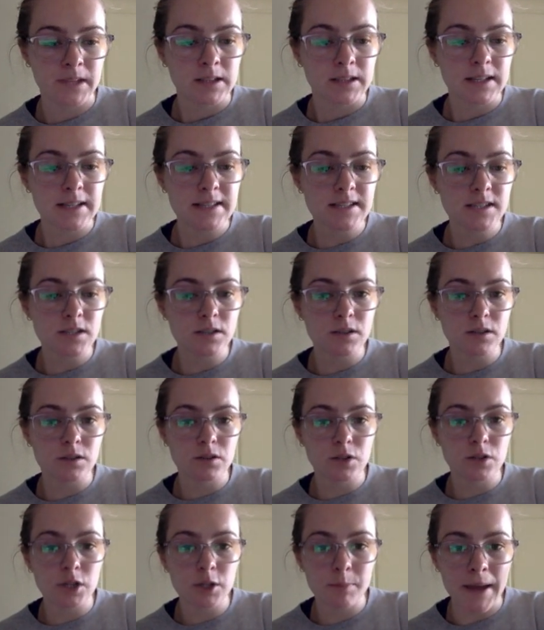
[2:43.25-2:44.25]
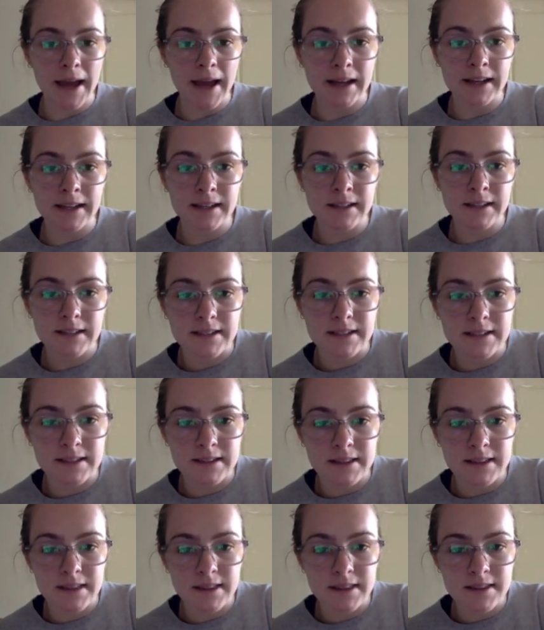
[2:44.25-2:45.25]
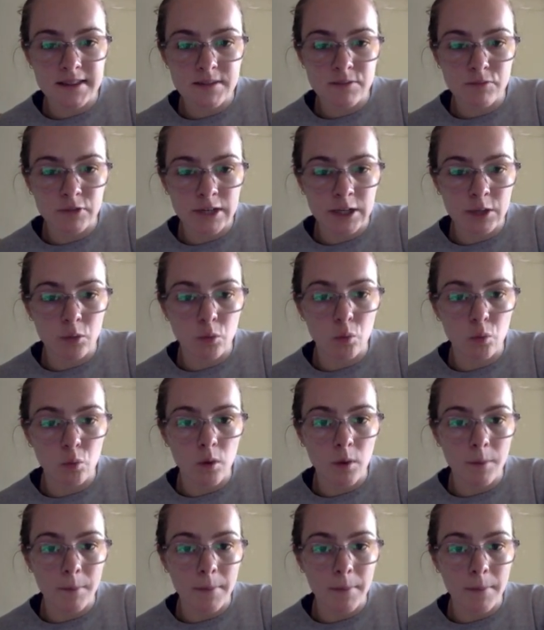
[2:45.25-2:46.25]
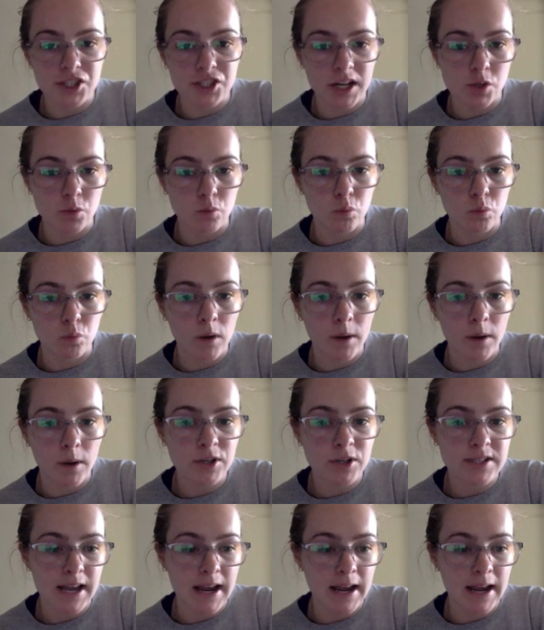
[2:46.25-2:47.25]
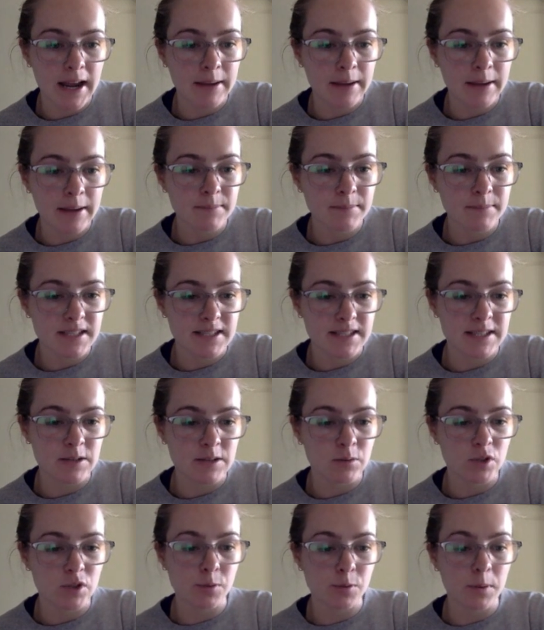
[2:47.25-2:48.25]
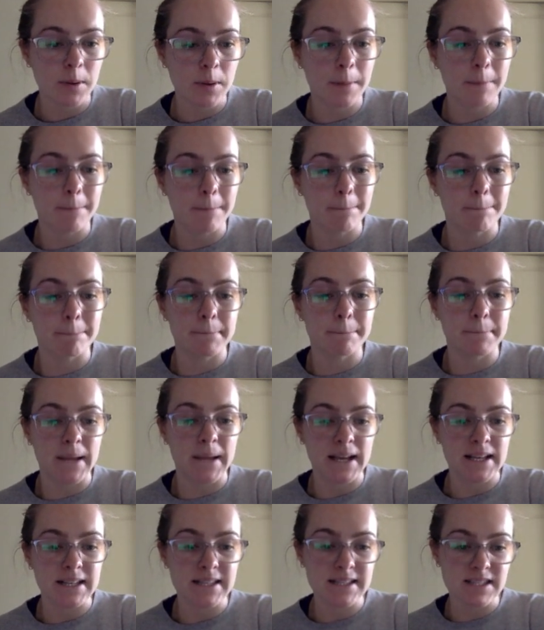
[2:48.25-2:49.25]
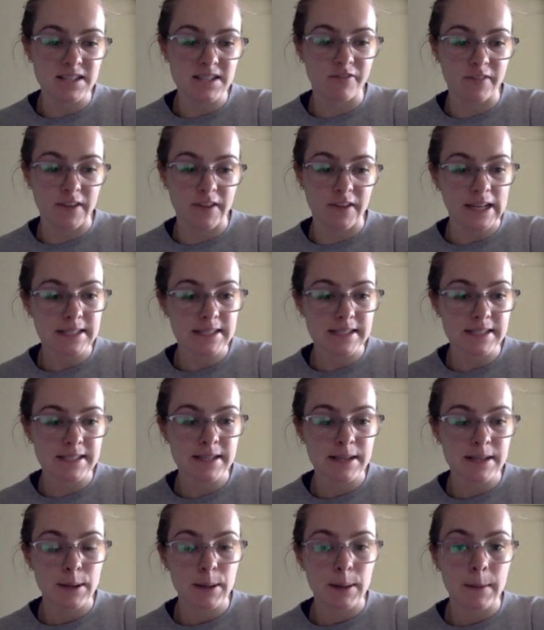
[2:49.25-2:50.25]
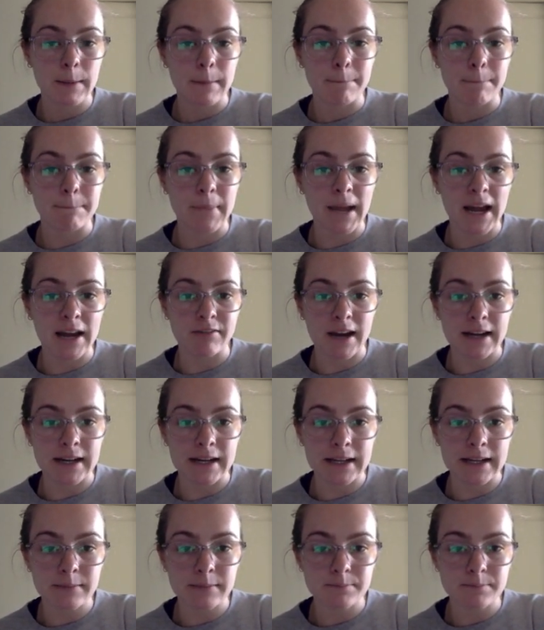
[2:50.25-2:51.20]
Let's look back and read my introduction one more time to see which one best fits my writing.